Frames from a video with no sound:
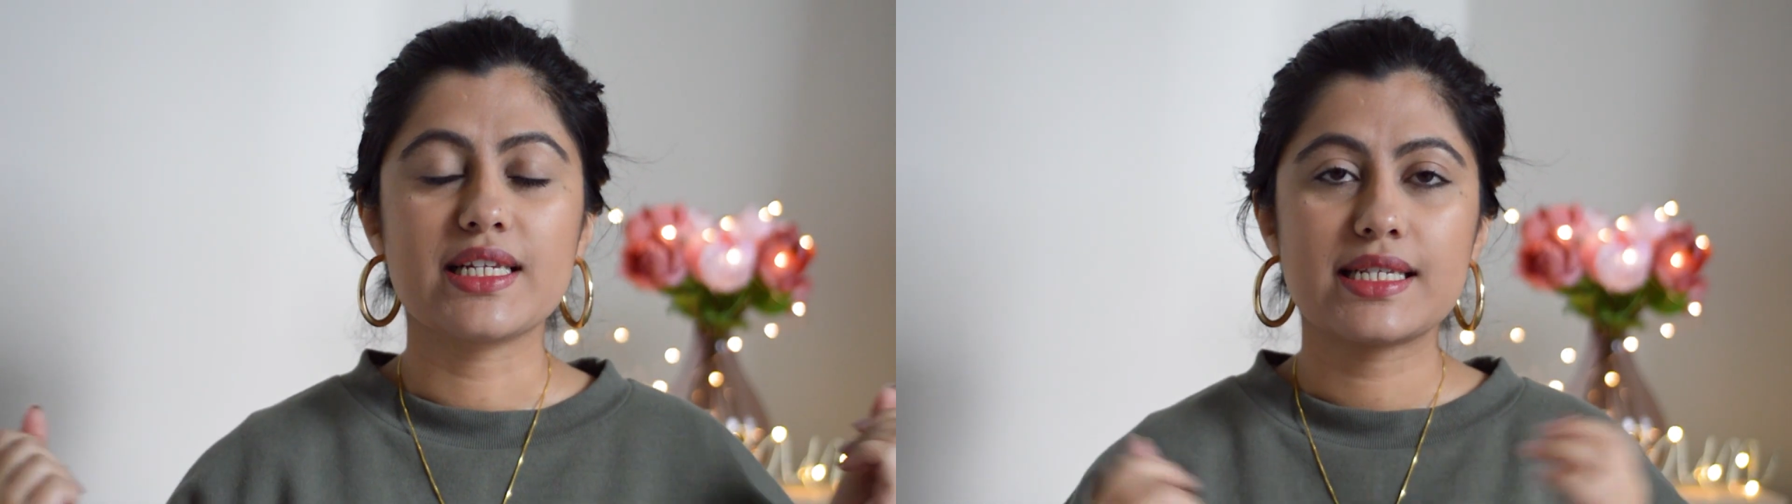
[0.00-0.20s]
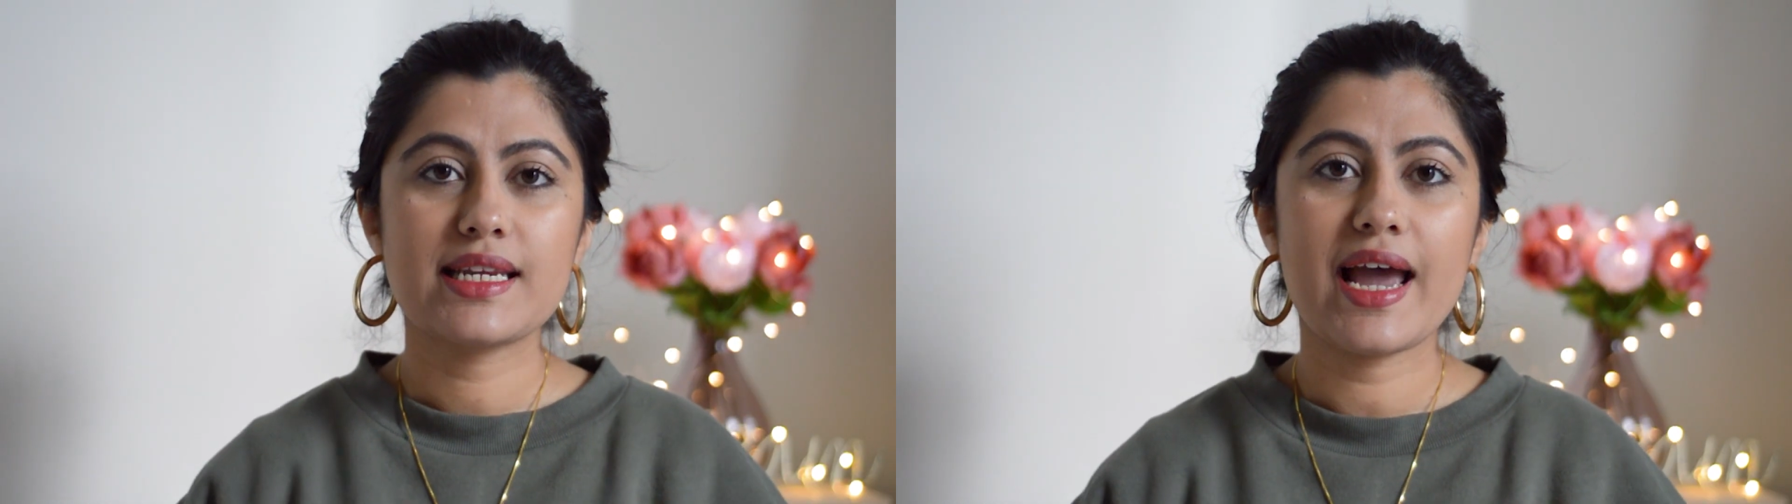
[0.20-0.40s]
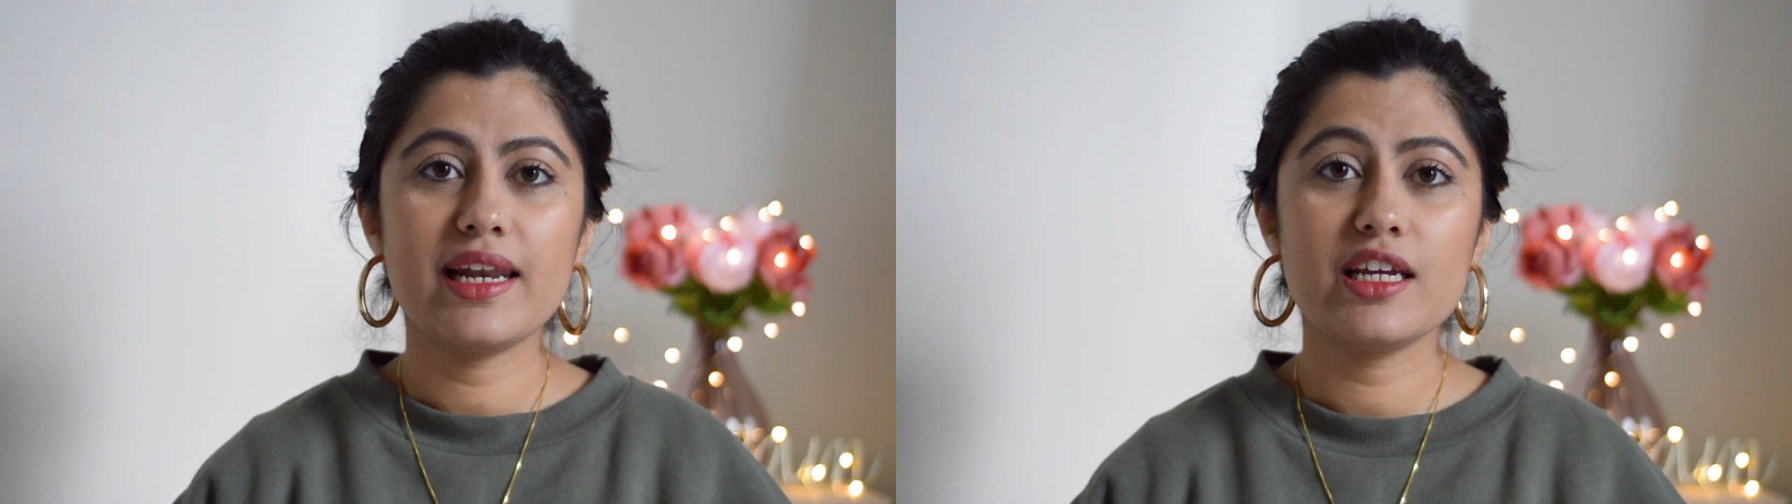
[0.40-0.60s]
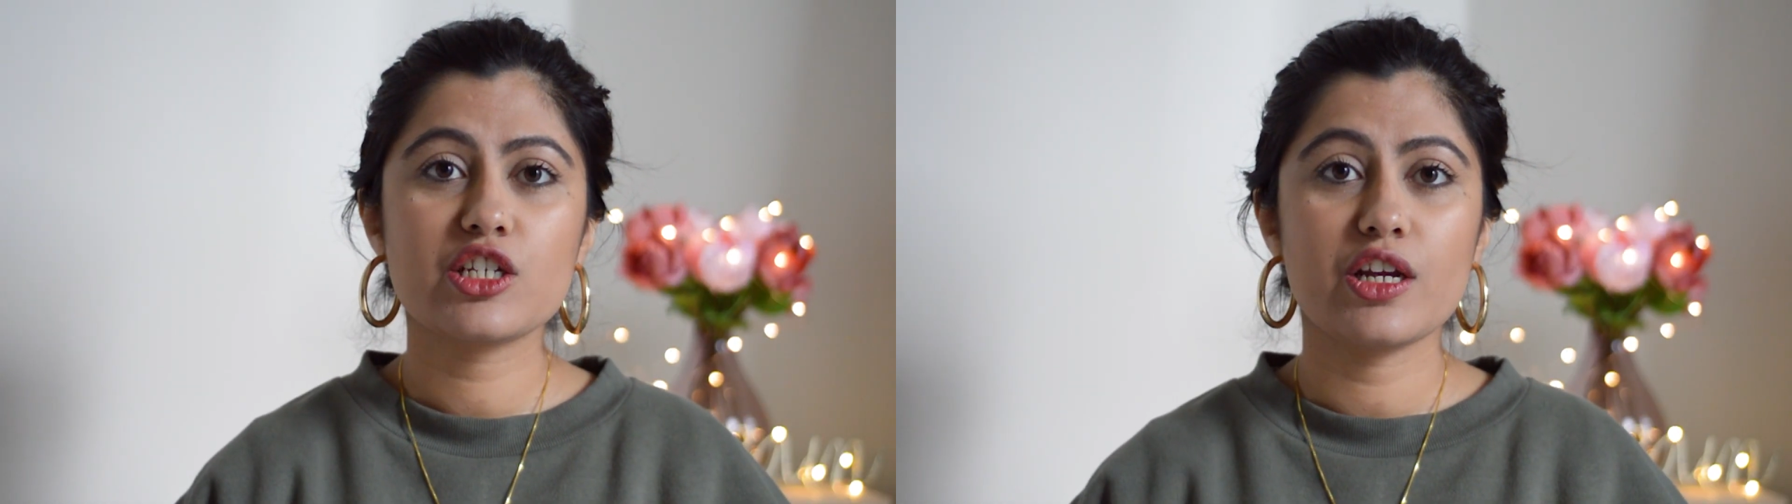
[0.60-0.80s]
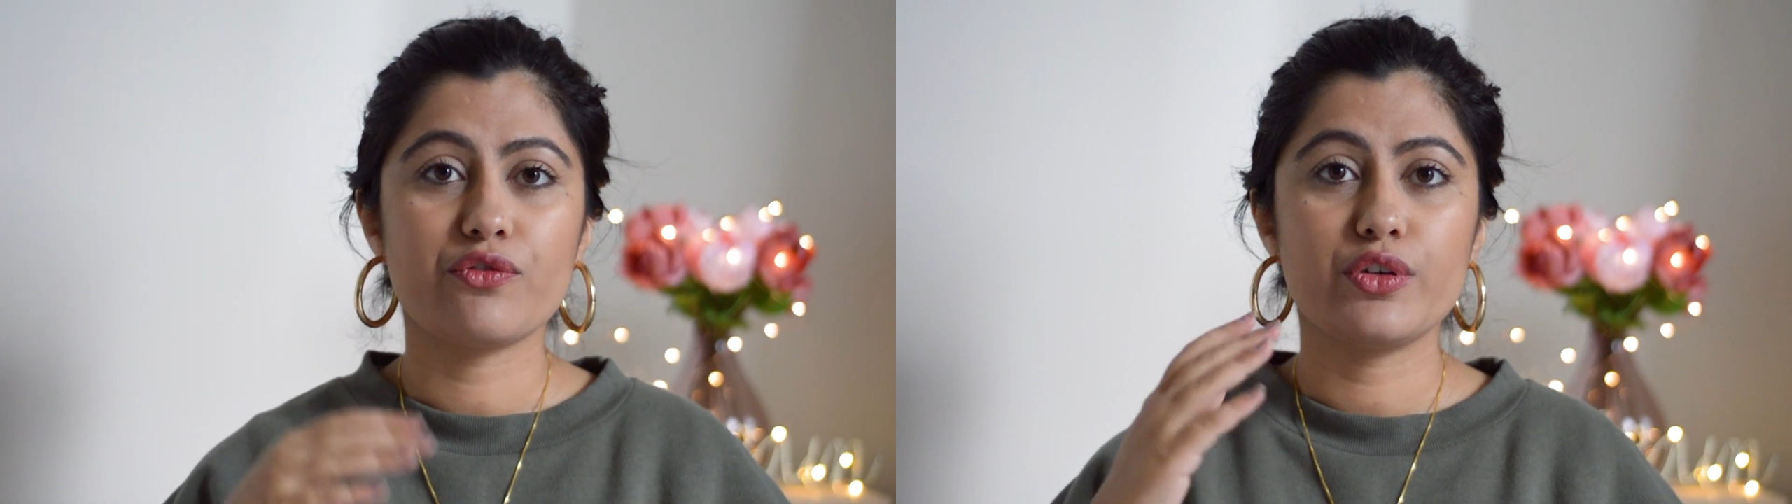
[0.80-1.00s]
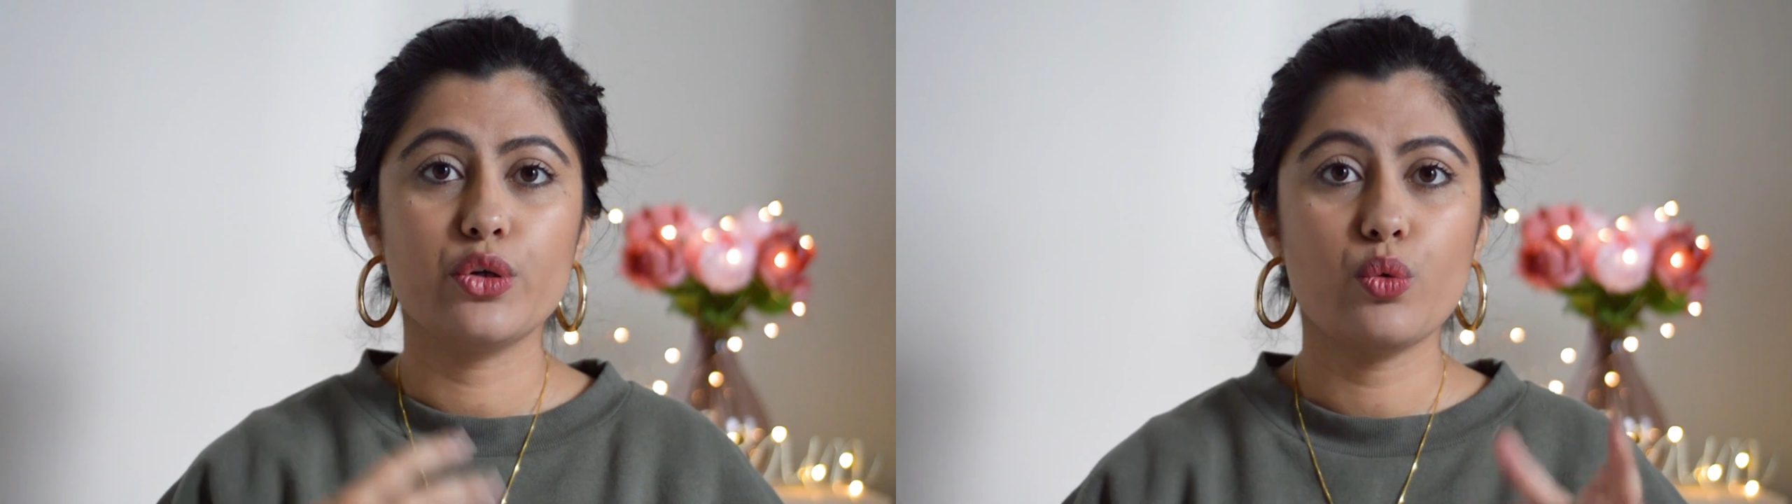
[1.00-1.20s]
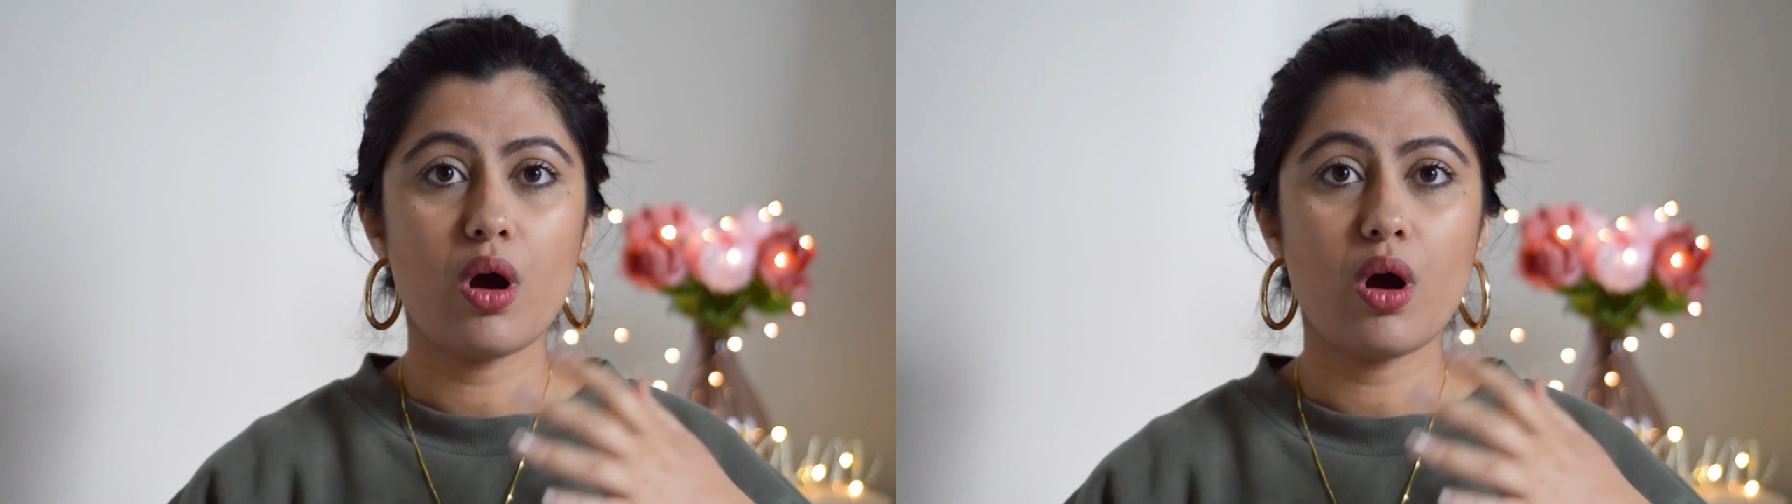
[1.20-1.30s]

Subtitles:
stylish if you